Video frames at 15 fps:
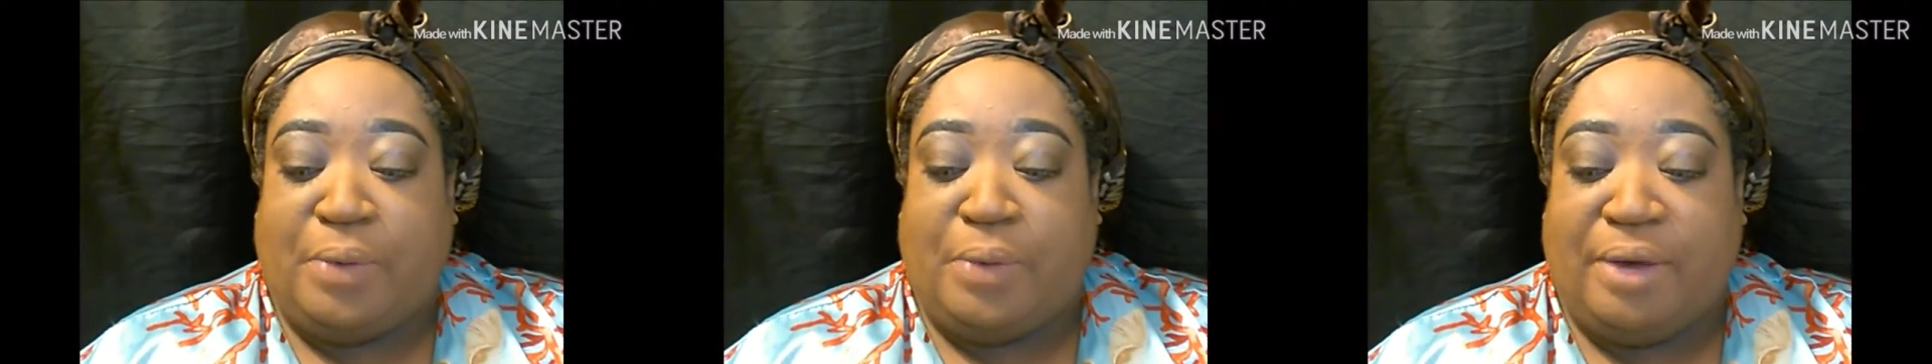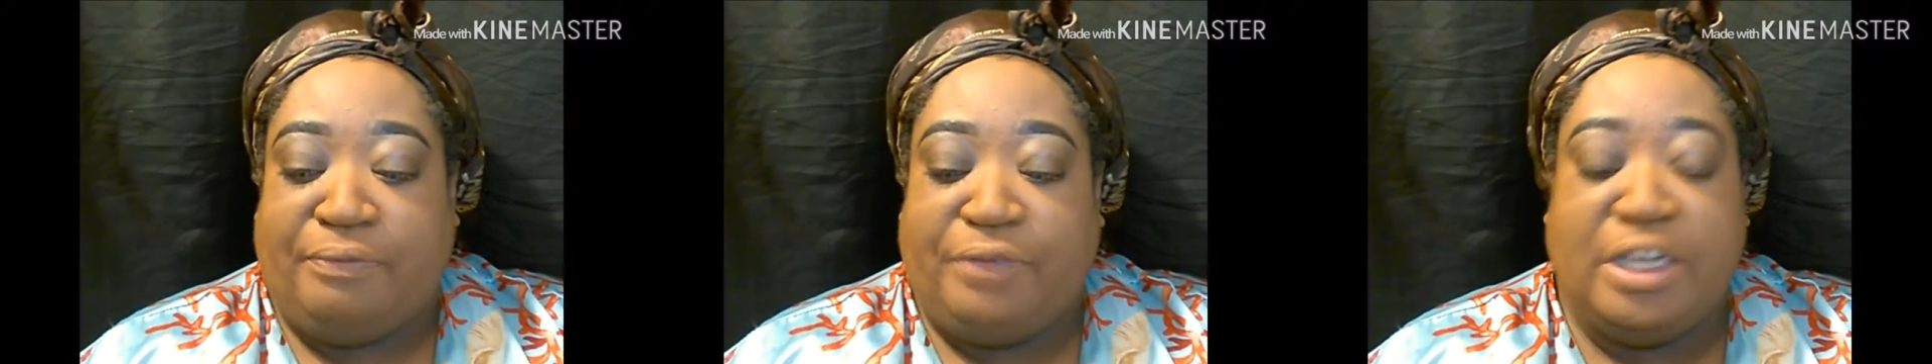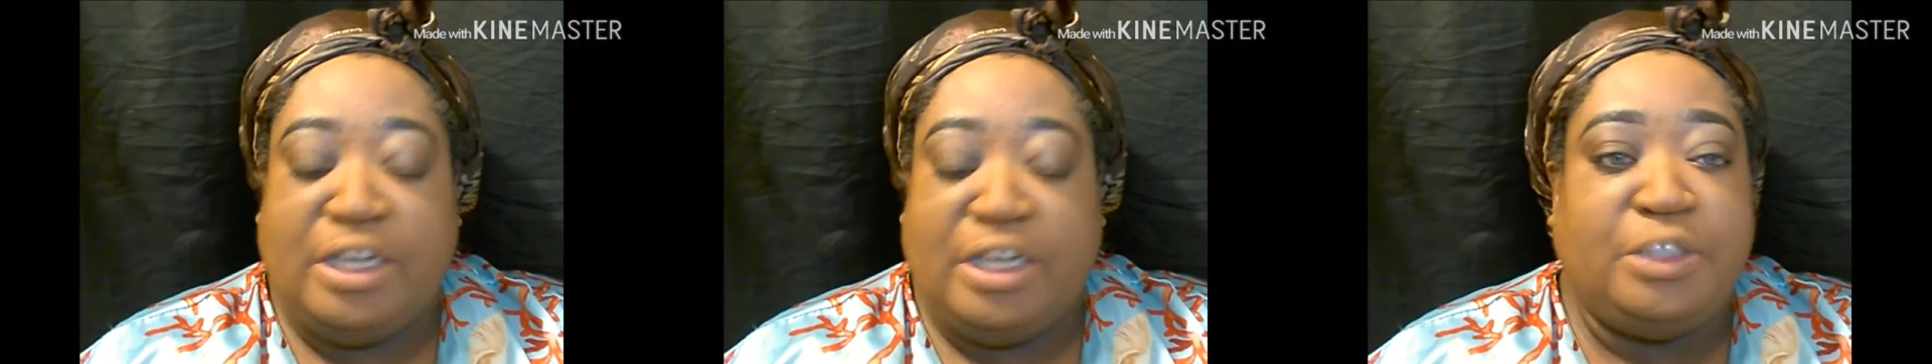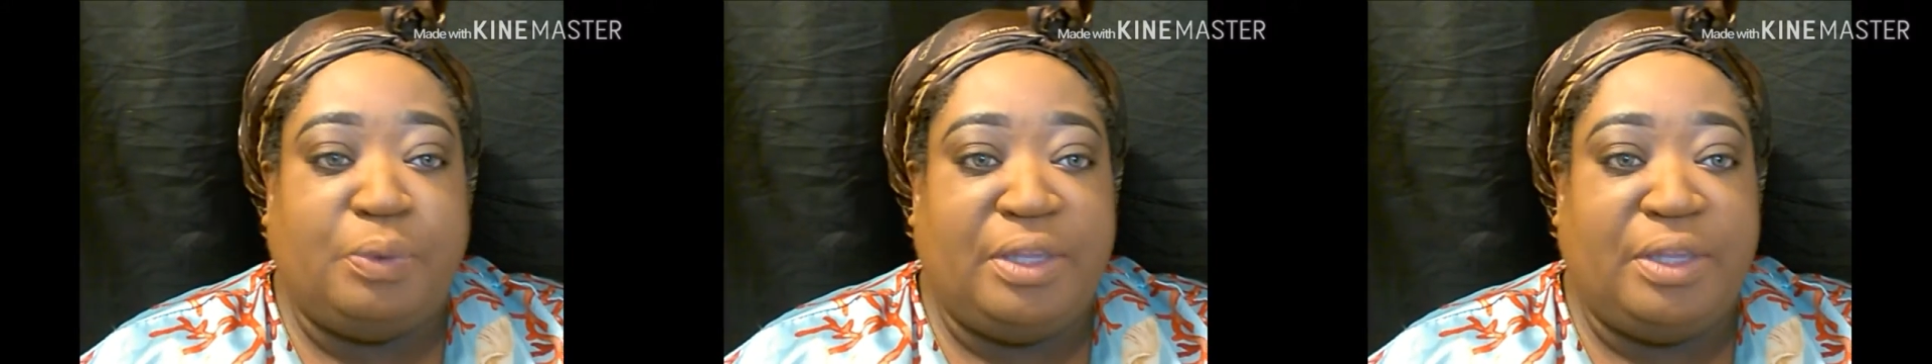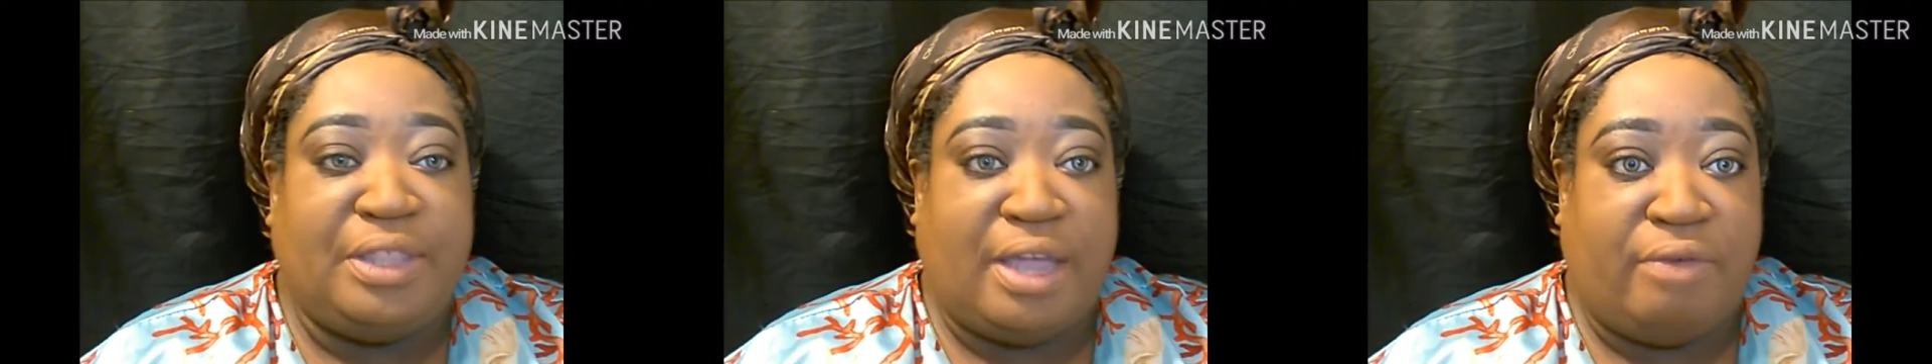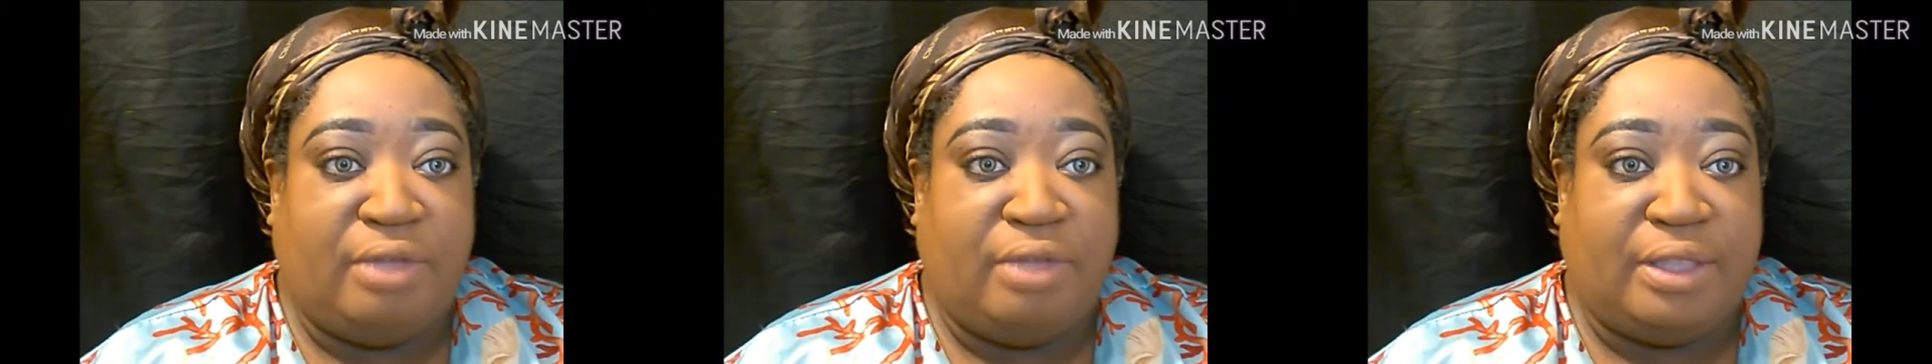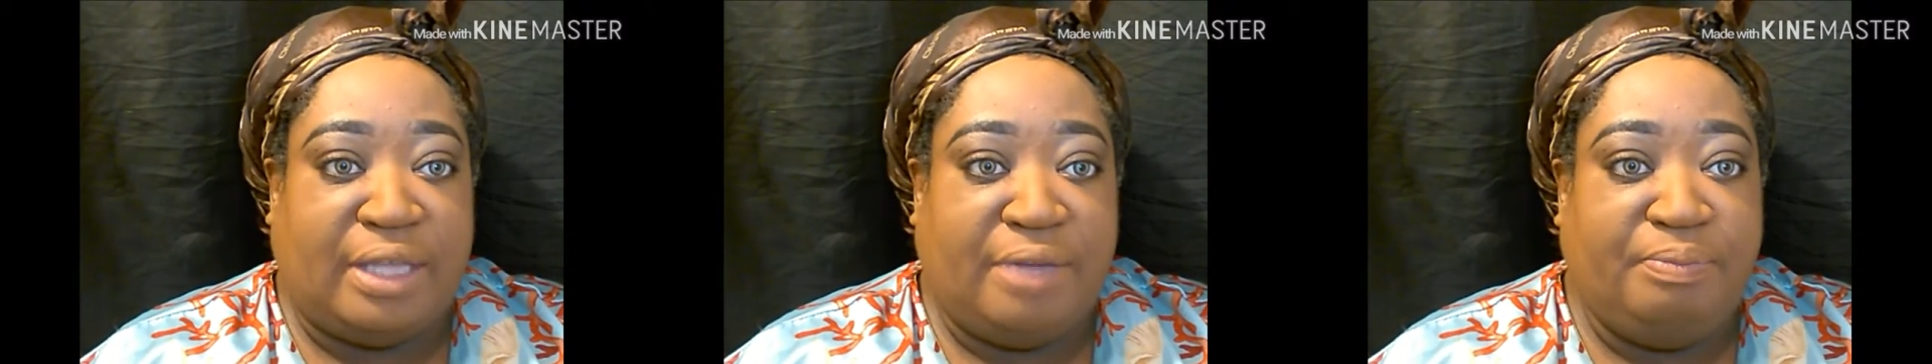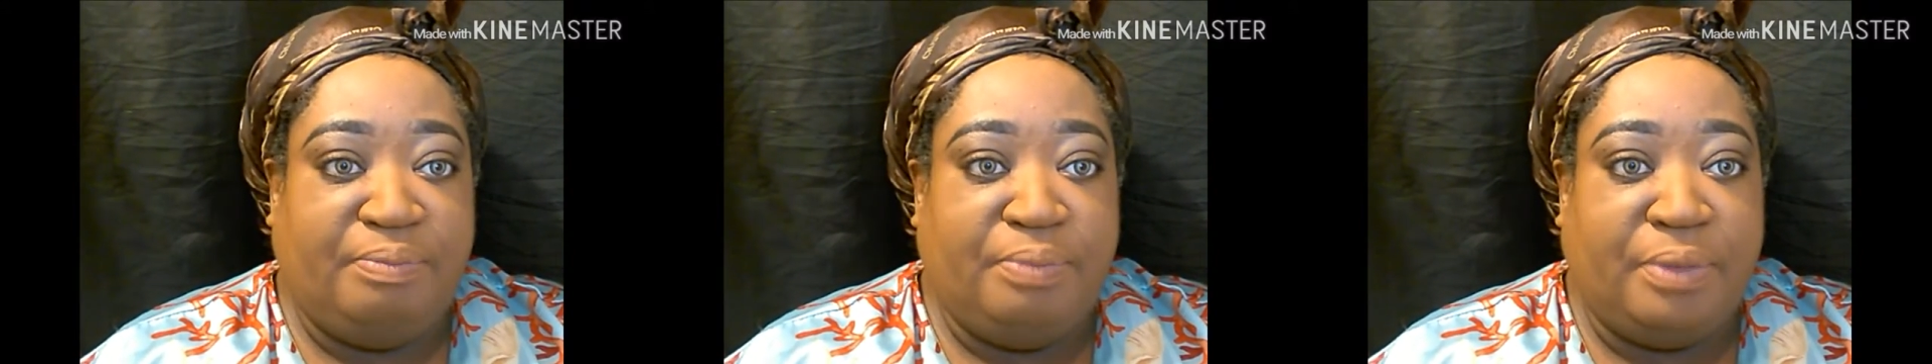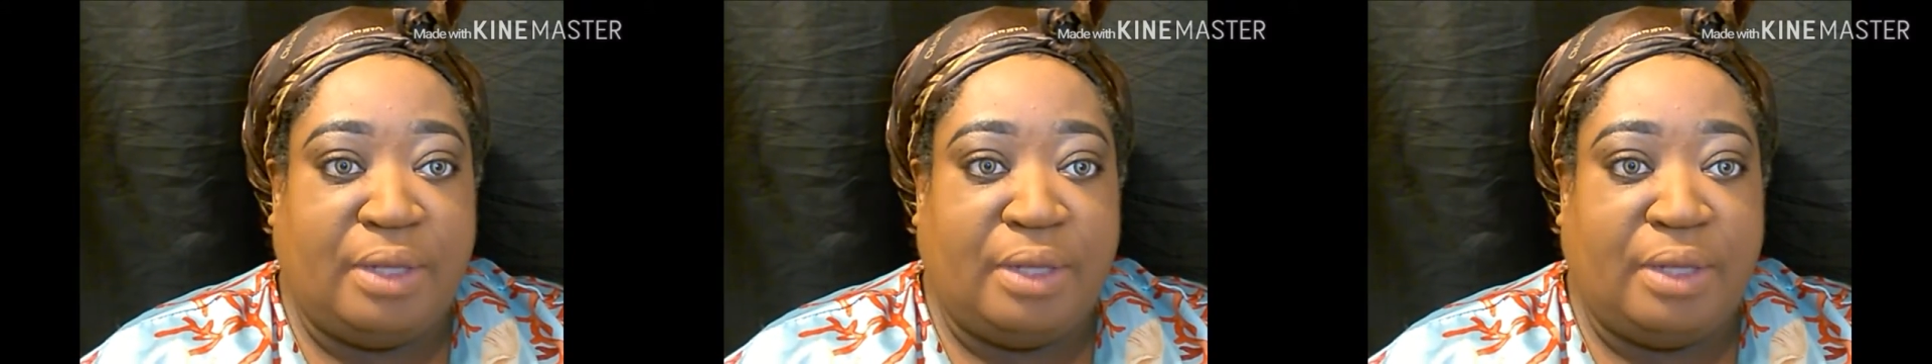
when I'm finished with everything,